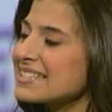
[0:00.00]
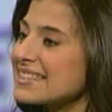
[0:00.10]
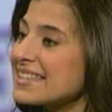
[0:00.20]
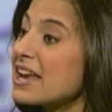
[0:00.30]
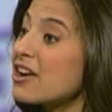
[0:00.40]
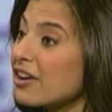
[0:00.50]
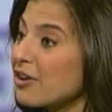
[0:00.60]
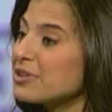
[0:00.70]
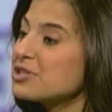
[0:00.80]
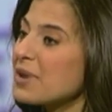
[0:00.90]
is that they are
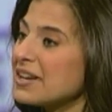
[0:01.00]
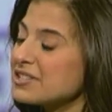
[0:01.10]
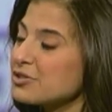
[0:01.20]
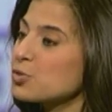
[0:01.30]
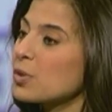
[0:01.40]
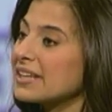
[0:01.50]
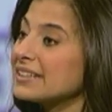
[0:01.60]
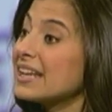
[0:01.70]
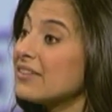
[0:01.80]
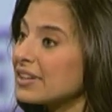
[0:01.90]
going to wait until twenty
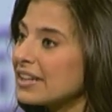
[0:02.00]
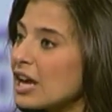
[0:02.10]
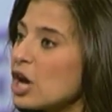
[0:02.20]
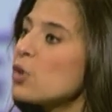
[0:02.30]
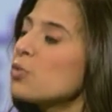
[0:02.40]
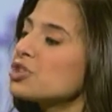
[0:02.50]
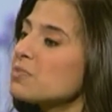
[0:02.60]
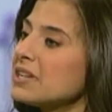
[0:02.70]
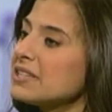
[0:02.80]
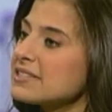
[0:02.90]
eleven,
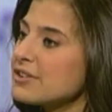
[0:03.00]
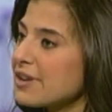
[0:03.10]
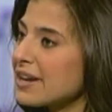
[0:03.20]
which means their